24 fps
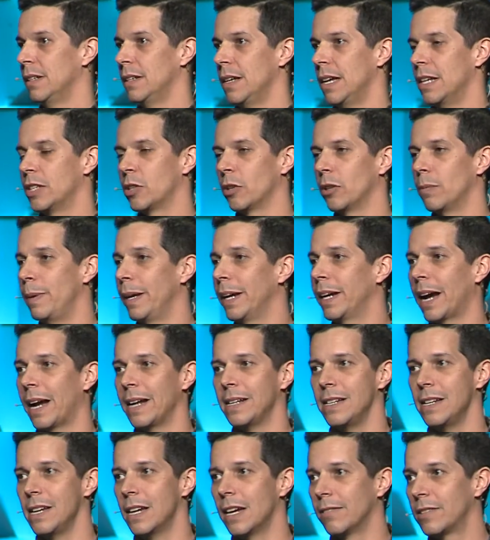And so the big
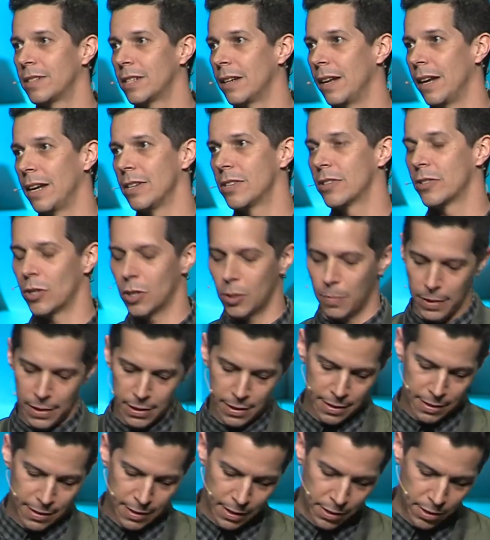idea of today's sermon
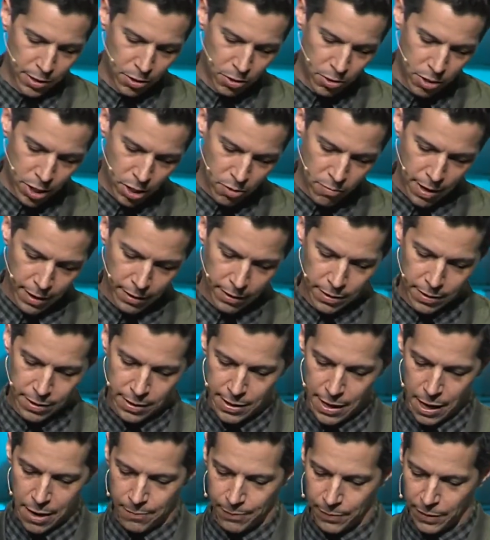is this, and you can write this
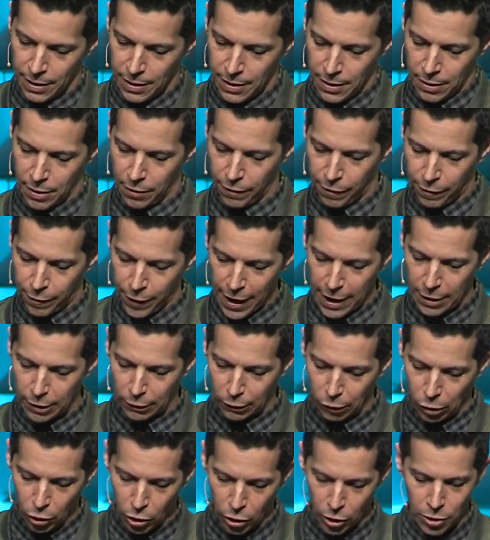down, that faith
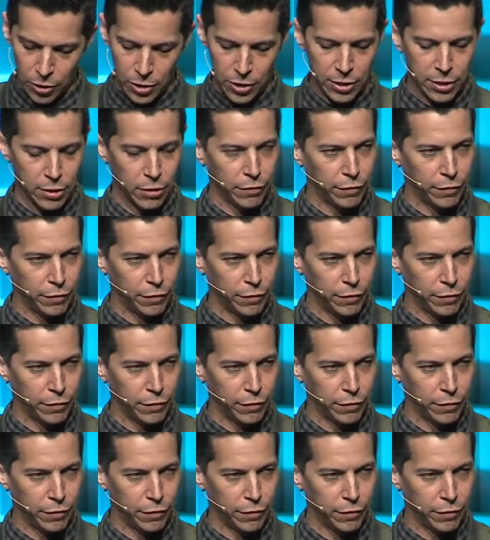learns to